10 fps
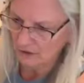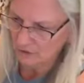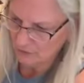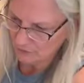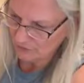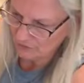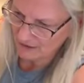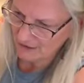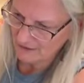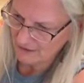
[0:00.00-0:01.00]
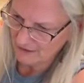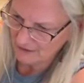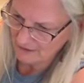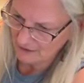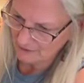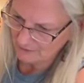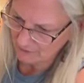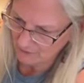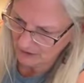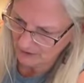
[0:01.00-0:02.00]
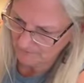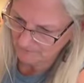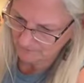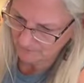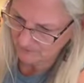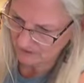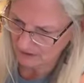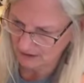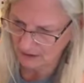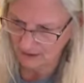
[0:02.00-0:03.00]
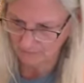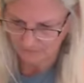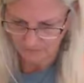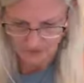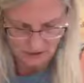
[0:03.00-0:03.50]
be no strings on these things for me. Okay.